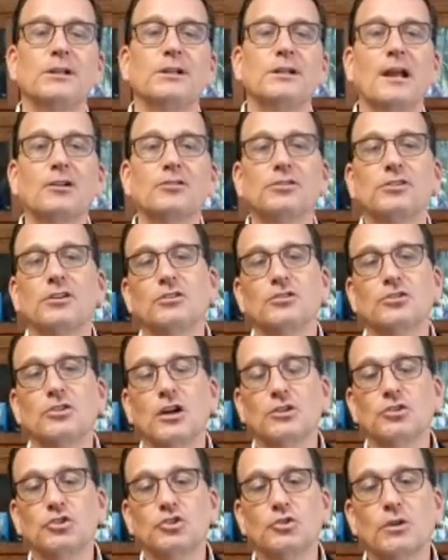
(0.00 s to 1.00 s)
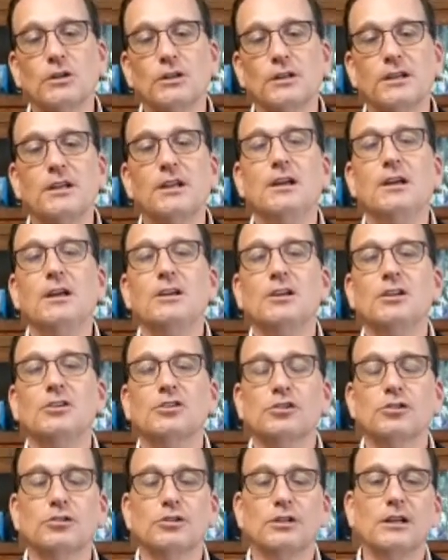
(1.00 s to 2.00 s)
announcing shortly,
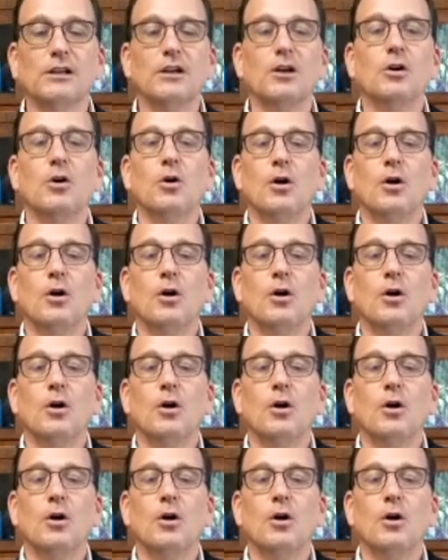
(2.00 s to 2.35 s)
concerning